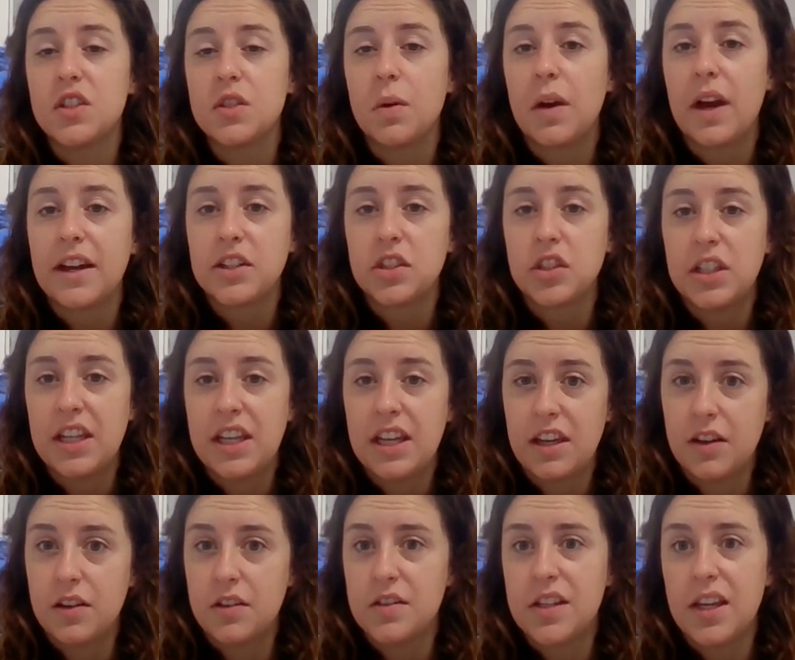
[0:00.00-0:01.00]
you were actually
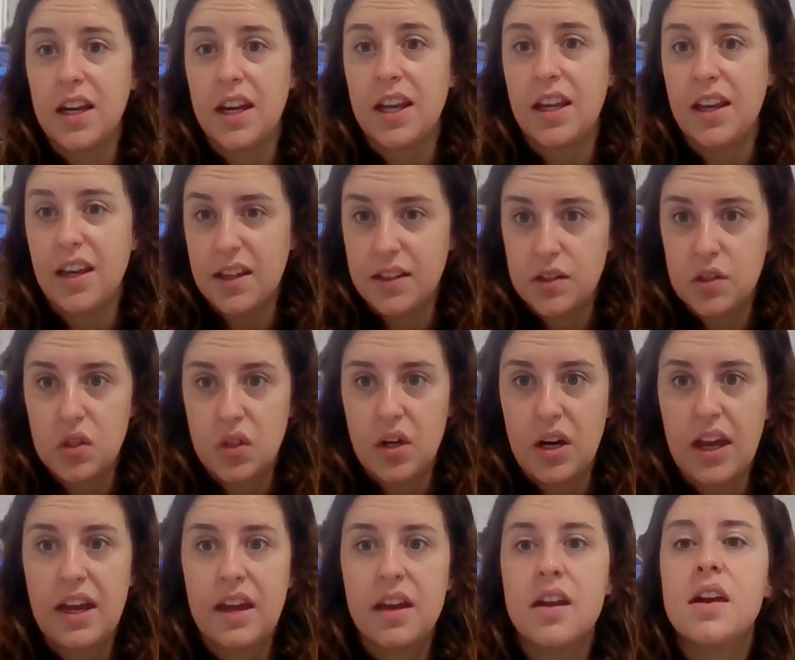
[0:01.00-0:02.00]
annotating
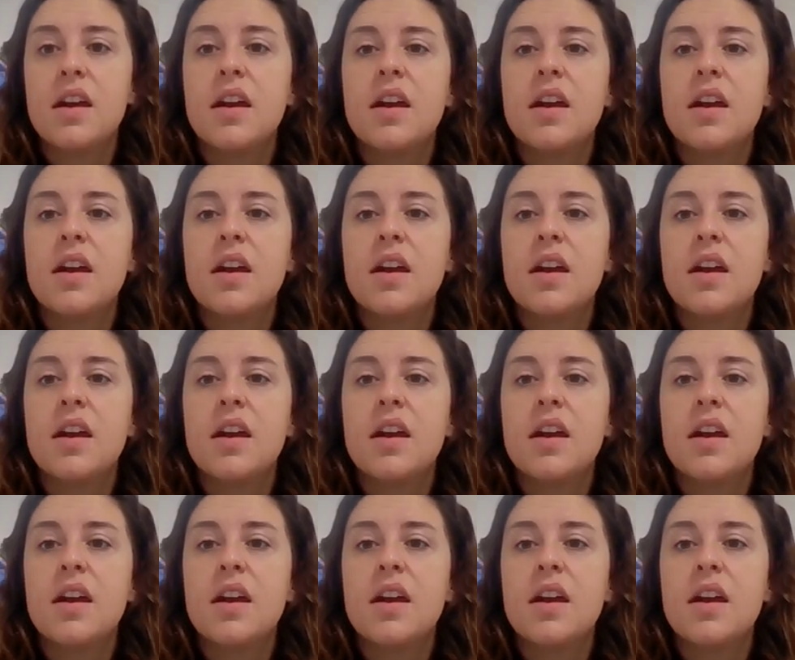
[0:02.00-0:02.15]
yesterday.